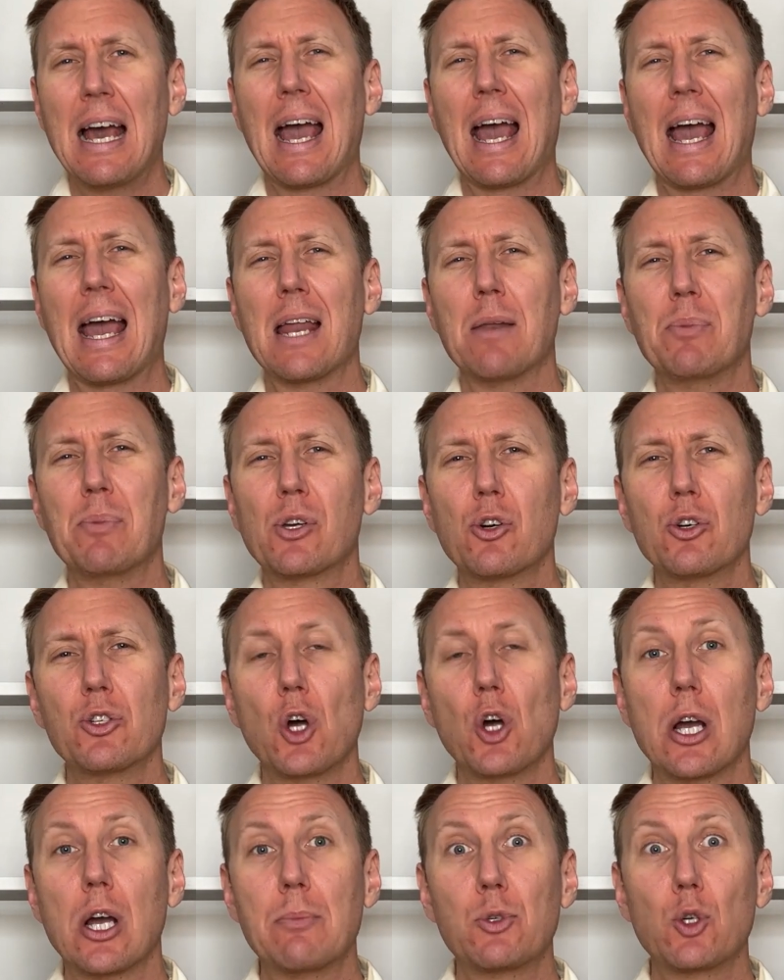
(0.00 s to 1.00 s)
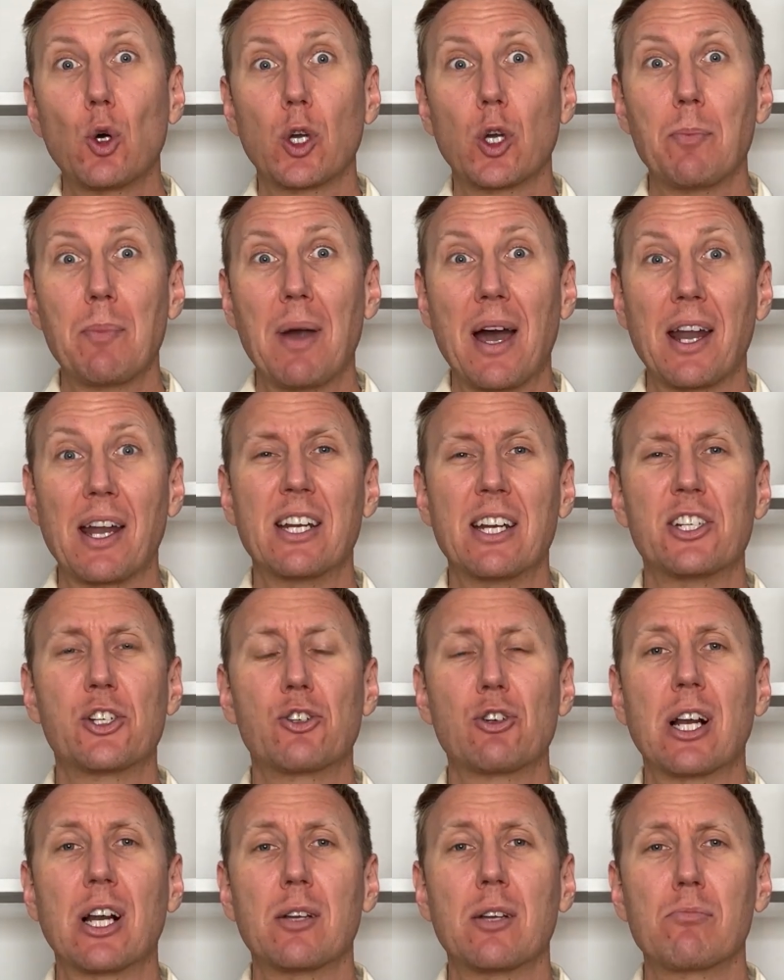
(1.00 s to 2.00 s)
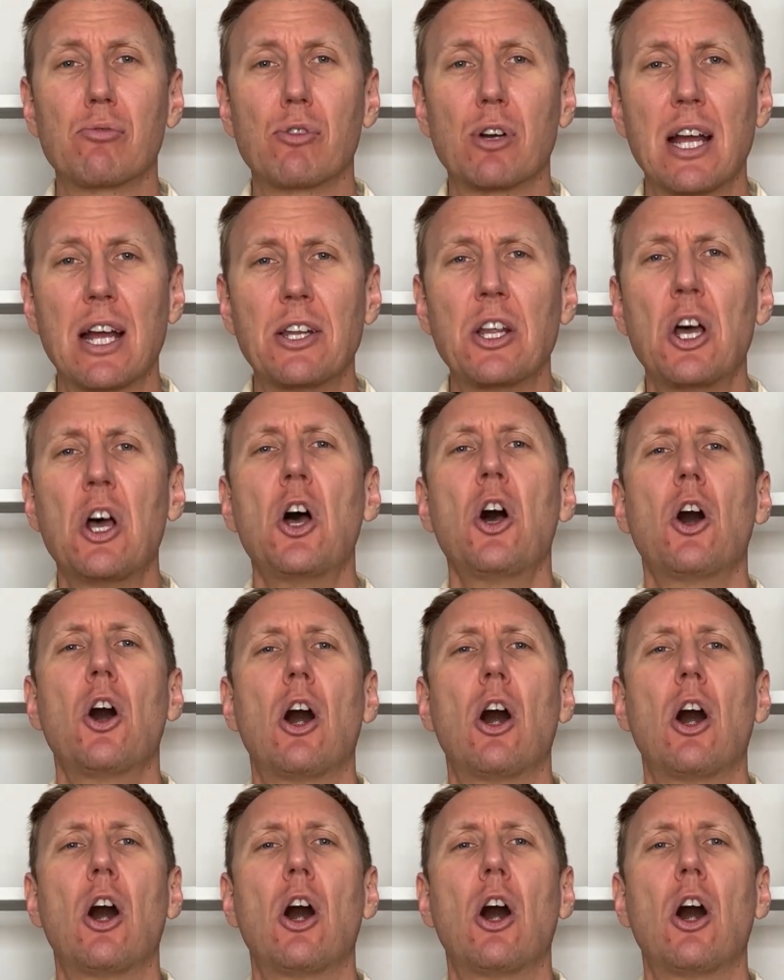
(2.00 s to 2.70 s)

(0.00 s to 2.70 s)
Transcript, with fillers: And because I am talking about an Australian brand,